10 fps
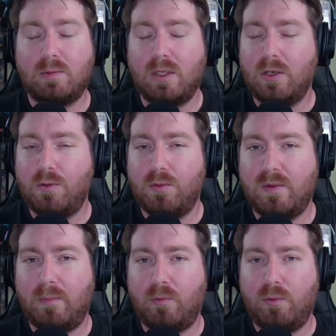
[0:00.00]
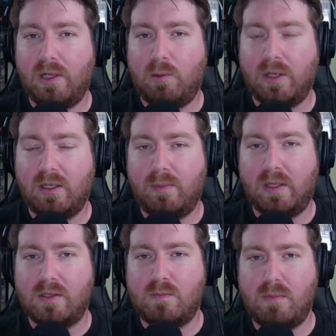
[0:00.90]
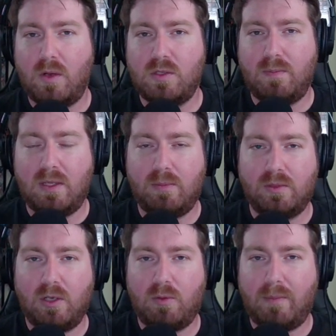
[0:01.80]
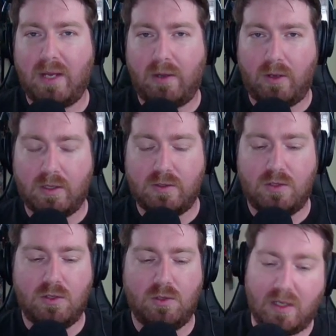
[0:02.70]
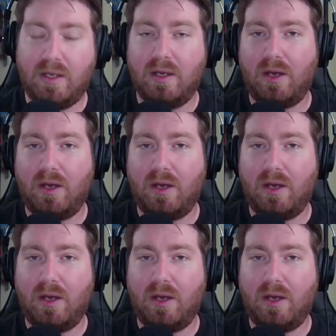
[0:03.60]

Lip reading: We're going to go through them really quickly because most people know what Mana Rocks do.